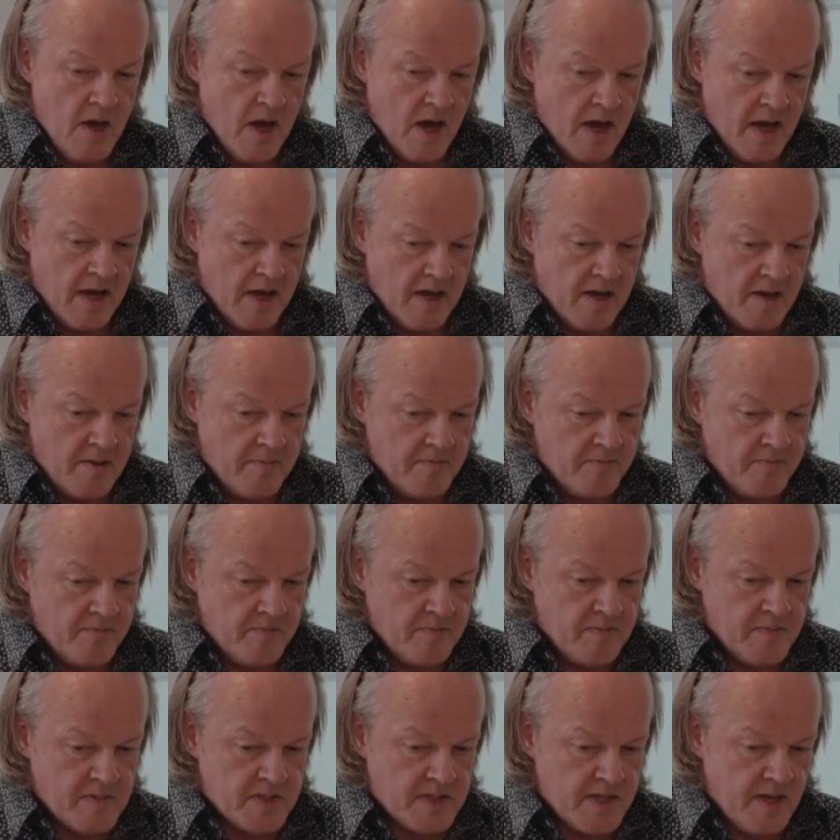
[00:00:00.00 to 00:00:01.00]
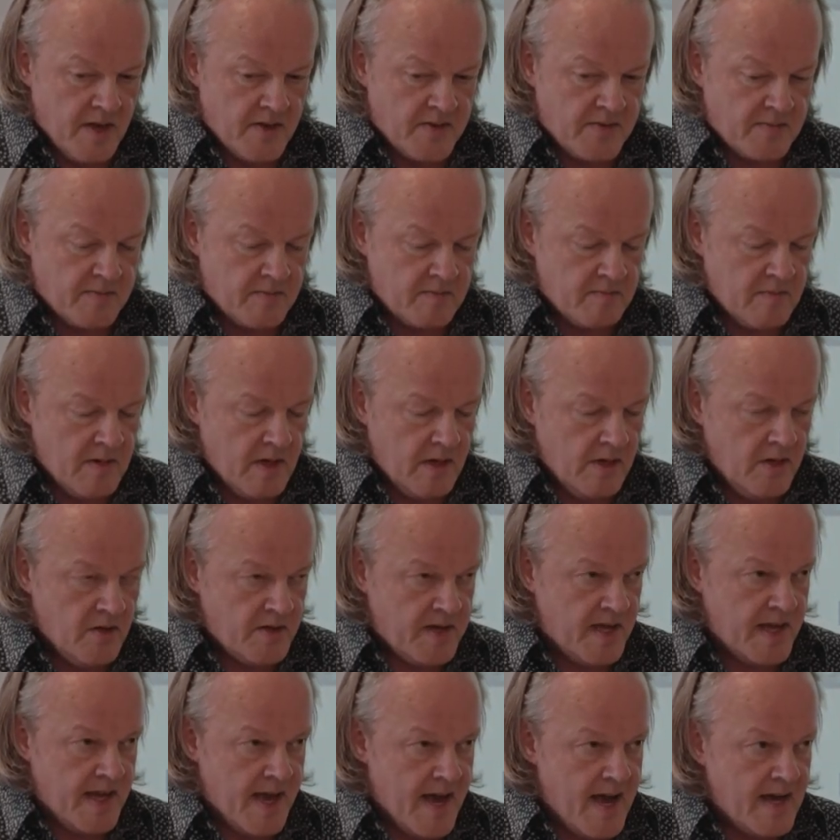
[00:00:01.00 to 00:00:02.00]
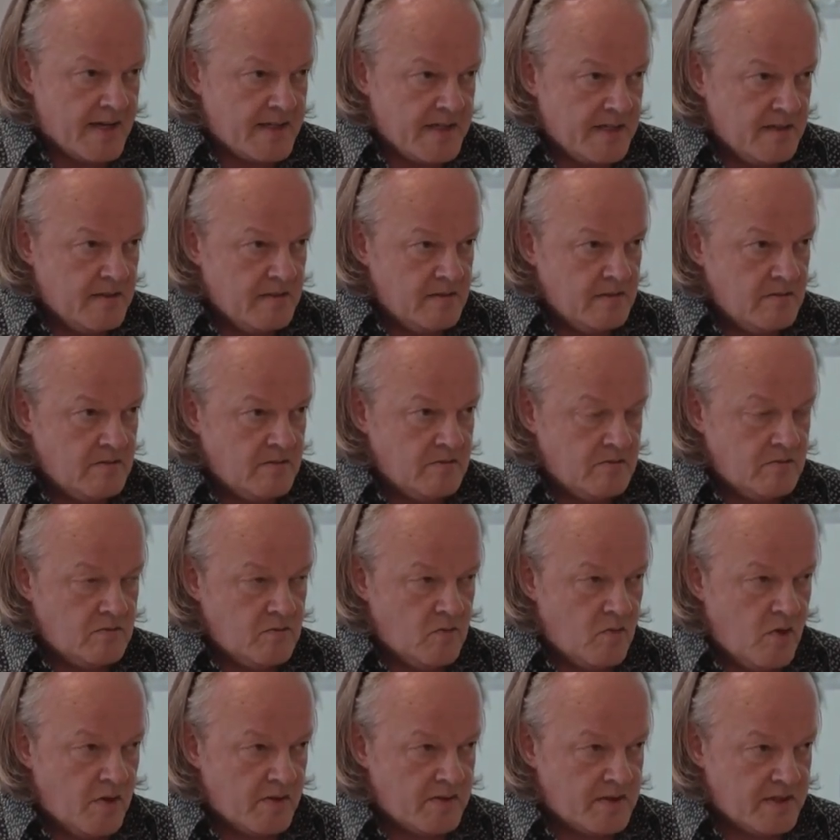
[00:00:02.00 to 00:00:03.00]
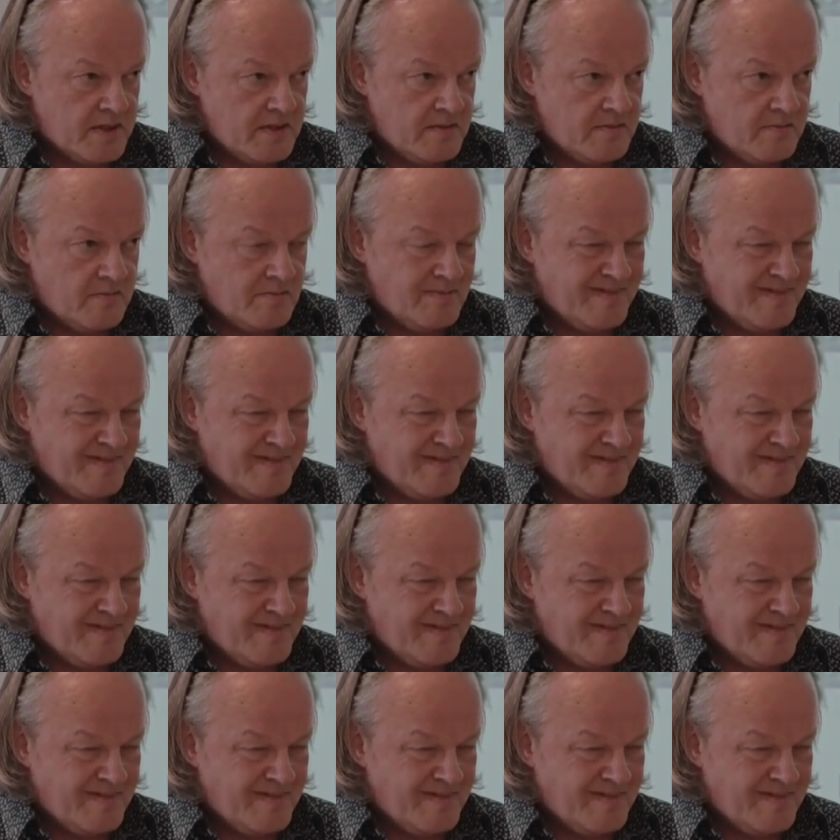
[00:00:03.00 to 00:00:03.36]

um, start looking at what